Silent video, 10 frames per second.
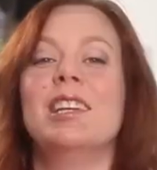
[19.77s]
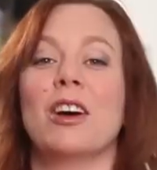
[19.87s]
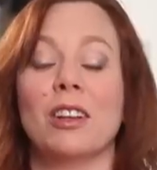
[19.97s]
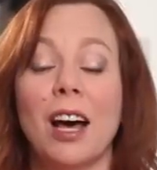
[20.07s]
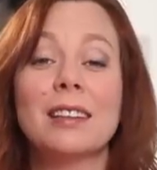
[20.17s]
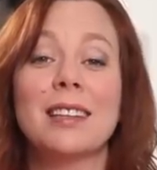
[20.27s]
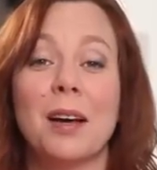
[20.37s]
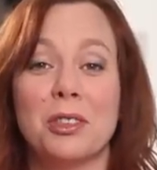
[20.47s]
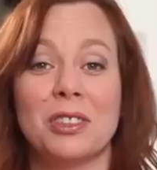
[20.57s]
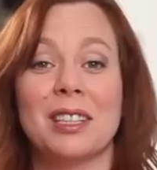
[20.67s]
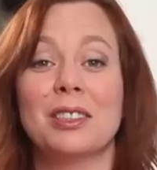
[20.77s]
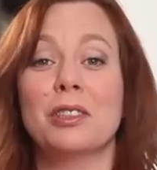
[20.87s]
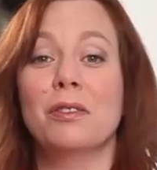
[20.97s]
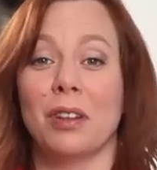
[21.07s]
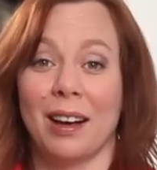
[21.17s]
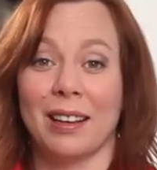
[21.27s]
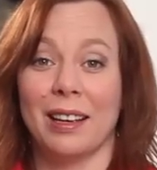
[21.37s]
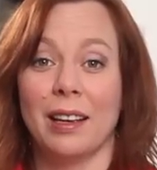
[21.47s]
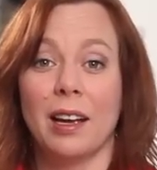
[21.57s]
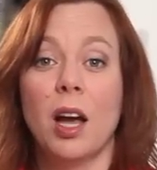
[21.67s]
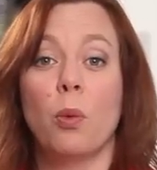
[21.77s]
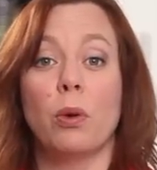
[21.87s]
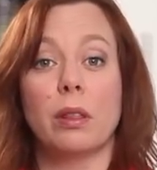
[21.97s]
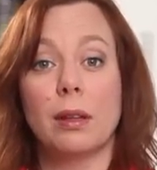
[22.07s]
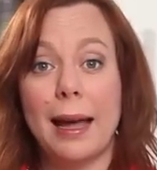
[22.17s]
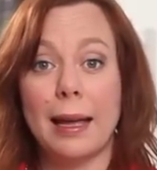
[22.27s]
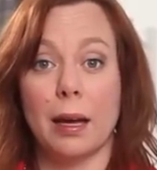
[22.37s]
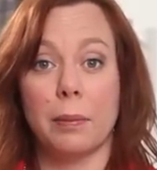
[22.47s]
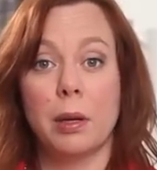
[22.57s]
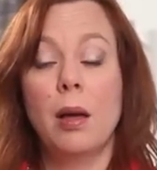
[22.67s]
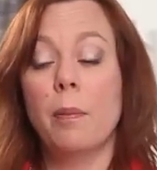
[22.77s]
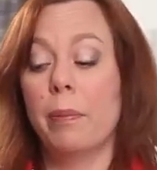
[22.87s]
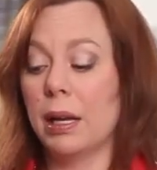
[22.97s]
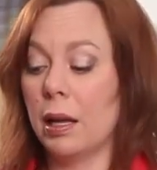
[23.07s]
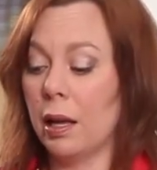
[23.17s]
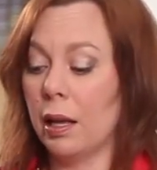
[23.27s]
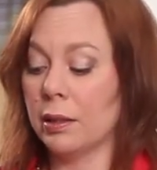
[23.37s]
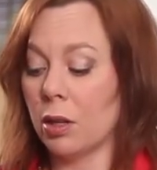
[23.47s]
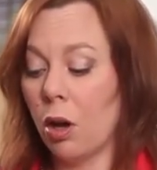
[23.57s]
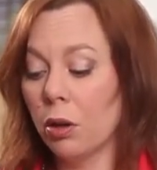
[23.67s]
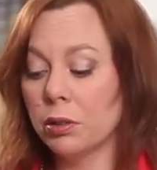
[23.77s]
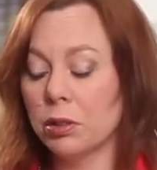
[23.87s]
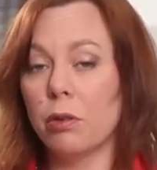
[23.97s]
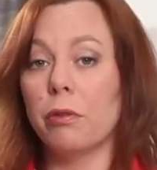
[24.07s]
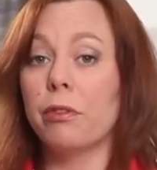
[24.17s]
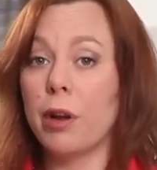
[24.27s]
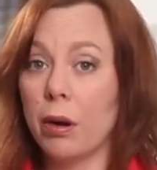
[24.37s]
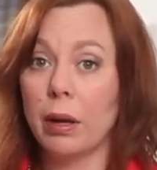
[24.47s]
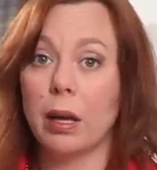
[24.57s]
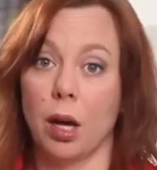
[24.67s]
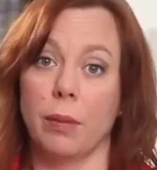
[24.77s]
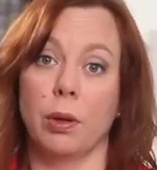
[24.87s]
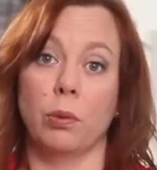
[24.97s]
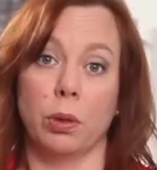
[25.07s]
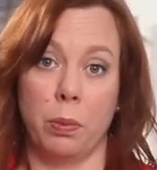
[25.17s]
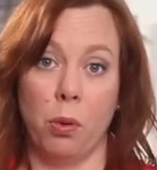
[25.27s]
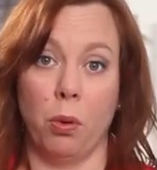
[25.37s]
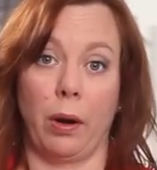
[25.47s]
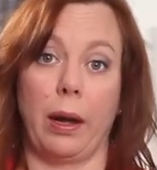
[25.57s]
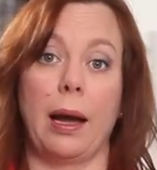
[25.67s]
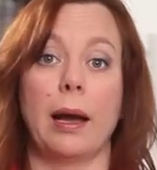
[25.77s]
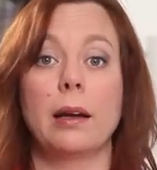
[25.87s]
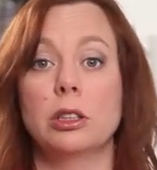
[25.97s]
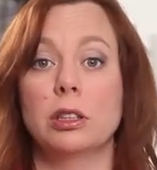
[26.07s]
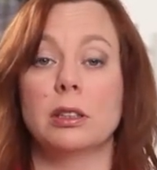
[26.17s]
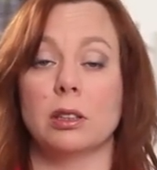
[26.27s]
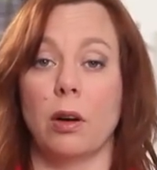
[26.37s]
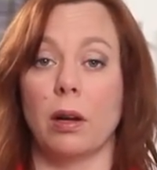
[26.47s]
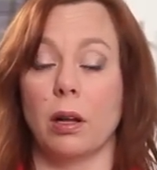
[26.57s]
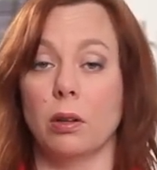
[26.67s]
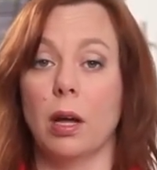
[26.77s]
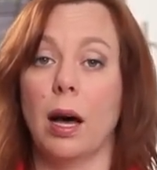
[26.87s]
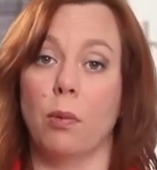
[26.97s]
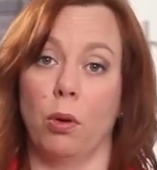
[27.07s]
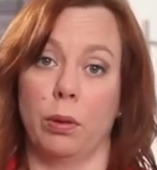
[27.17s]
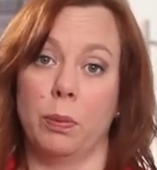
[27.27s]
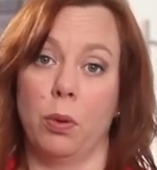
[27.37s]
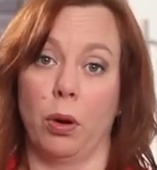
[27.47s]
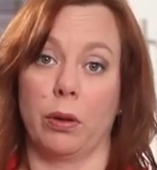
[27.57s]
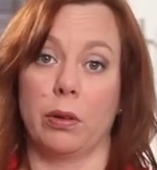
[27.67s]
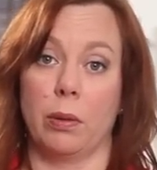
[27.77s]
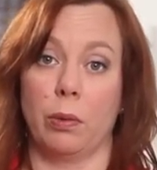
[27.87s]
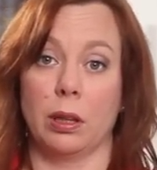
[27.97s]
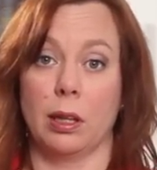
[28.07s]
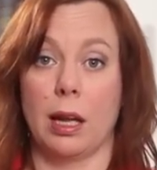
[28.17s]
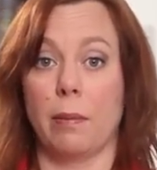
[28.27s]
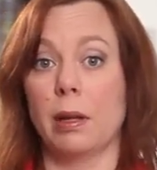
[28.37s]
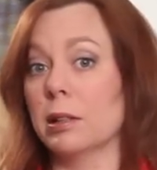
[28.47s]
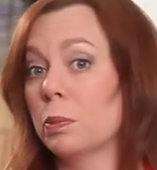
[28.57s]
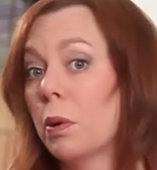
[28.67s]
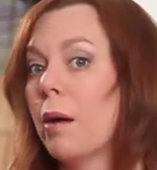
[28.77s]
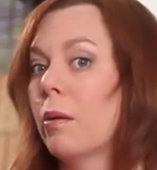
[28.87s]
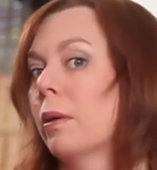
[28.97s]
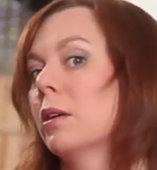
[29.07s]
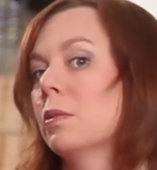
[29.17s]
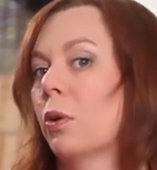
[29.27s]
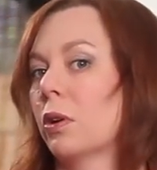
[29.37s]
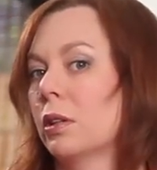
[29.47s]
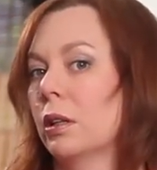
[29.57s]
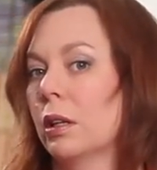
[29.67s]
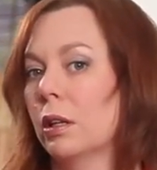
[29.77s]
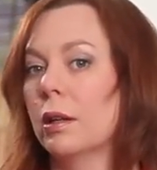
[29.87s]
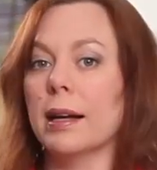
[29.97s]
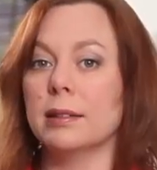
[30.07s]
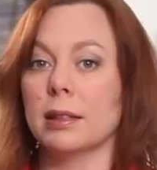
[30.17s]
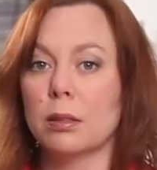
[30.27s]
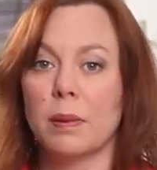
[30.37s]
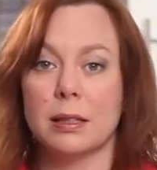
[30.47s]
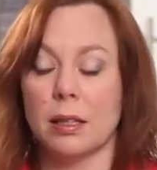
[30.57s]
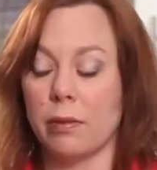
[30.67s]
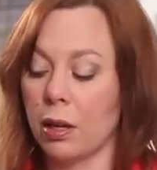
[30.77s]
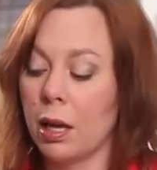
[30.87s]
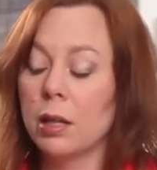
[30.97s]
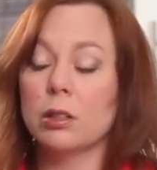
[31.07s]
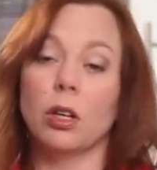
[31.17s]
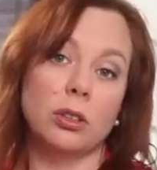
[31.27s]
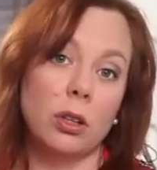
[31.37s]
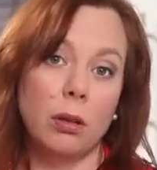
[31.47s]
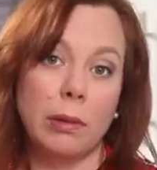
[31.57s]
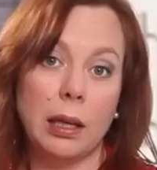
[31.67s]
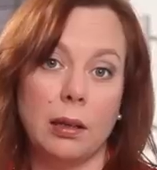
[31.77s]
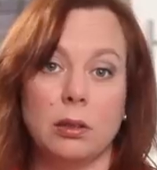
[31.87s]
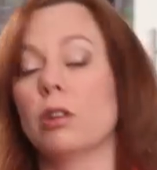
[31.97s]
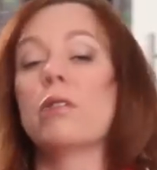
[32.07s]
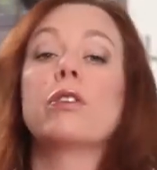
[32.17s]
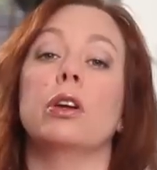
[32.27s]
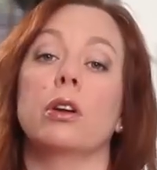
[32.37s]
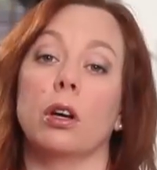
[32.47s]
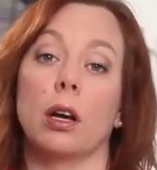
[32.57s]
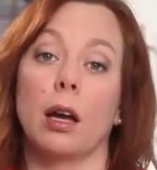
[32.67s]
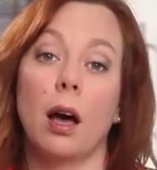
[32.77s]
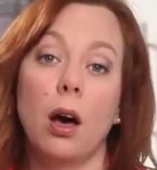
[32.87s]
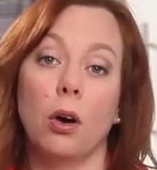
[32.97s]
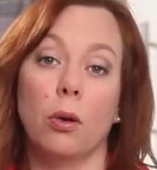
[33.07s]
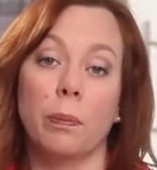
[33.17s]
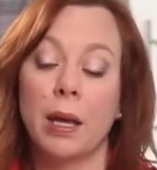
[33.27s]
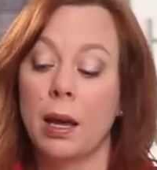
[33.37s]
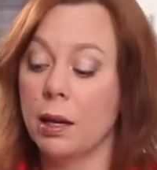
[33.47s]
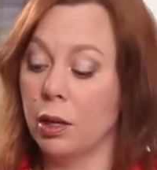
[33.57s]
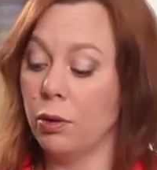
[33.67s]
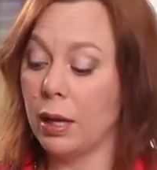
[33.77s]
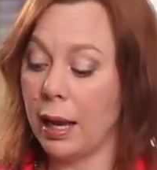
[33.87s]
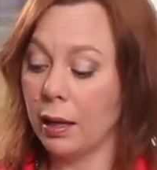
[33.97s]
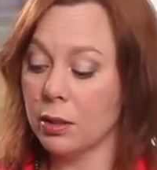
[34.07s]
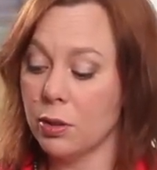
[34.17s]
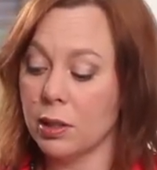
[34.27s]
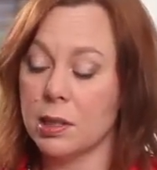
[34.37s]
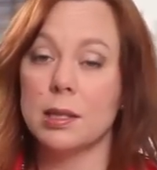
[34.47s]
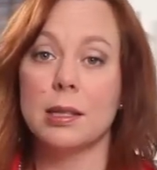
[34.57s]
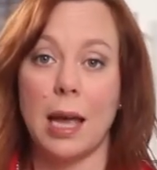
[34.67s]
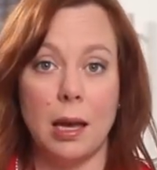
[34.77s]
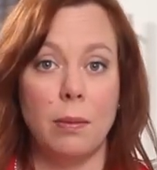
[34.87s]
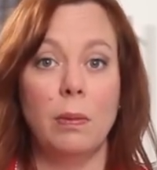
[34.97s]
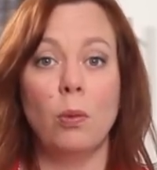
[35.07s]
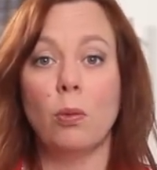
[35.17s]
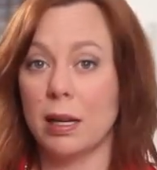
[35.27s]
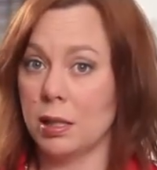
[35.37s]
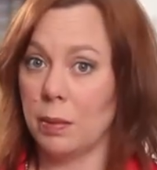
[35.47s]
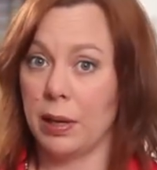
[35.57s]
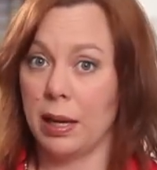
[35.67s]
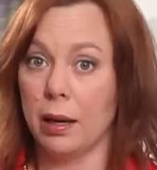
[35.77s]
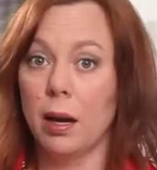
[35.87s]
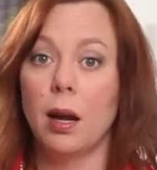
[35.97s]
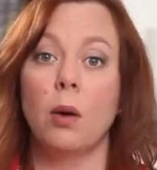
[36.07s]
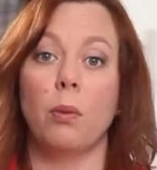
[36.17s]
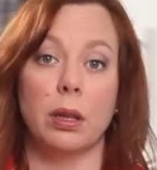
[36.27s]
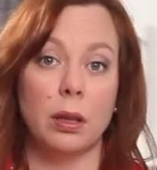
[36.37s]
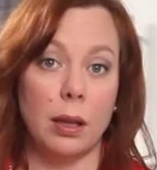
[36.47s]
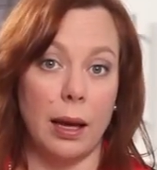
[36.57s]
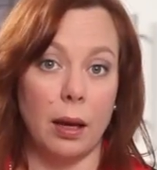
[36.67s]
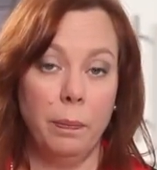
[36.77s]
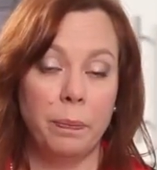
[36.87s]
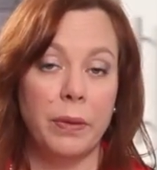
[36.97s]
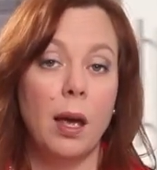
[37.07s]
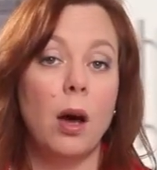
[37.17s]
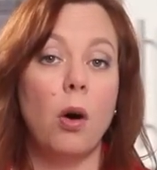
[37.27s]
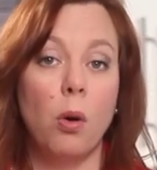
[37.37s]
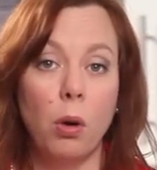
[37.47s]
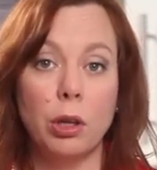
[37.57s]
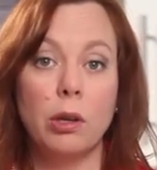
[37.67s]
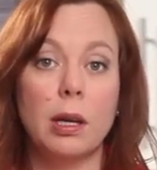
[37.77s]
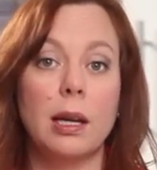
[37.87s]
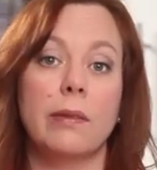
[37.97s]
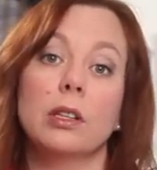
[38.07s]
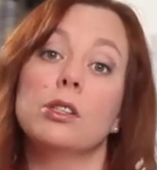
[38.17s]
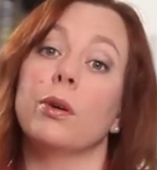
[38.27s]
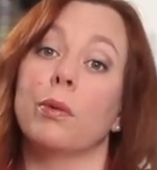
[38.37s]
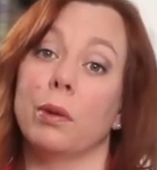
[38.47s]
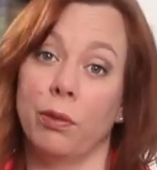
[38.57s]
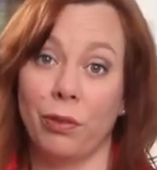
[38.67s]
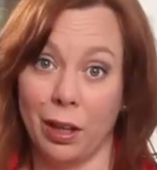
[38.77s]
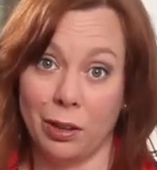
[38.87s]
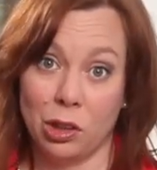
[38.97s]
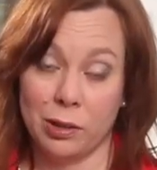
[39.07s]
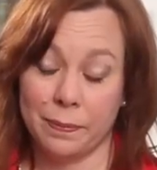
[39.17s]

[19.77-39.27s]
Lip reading: Now, a lot of times you'll see souvlaki with lamb, but it's also very common with pork. I actually saw it a lot more with pork than with lamb, and it's probably because pork's a little less expensive. It's also going to be easier for you to cook at home. Now, you can do the same recipe with lamb, or you can even do it with fish.